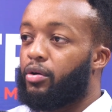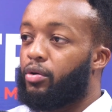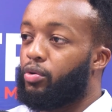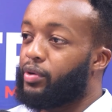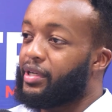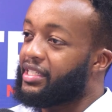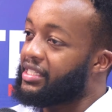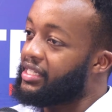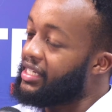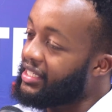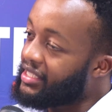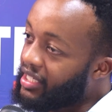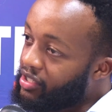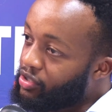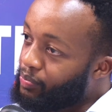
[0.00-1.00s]
Always
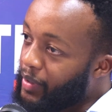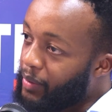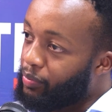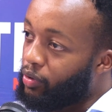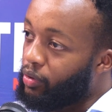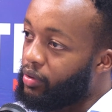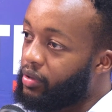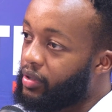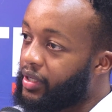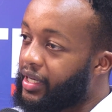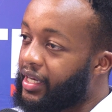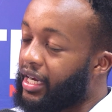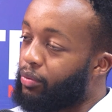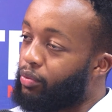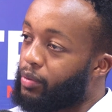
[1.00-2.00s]
listen to people,
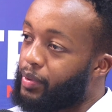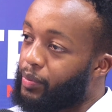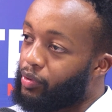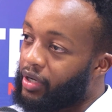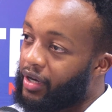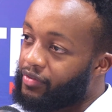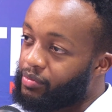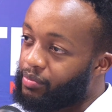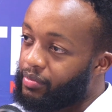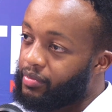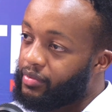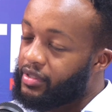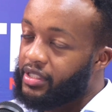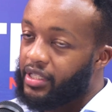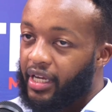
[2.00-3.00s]
hear what people have to
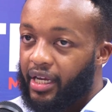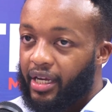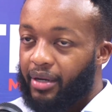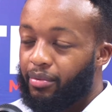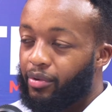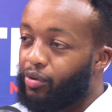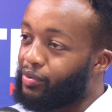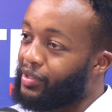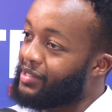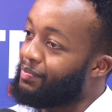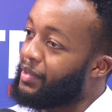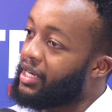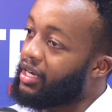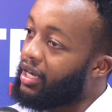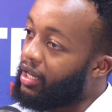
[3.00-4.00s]
say, always
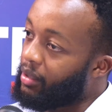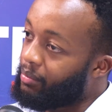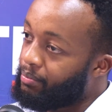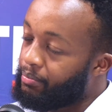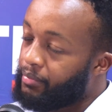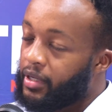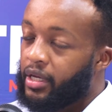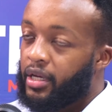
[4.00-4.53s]
be calm.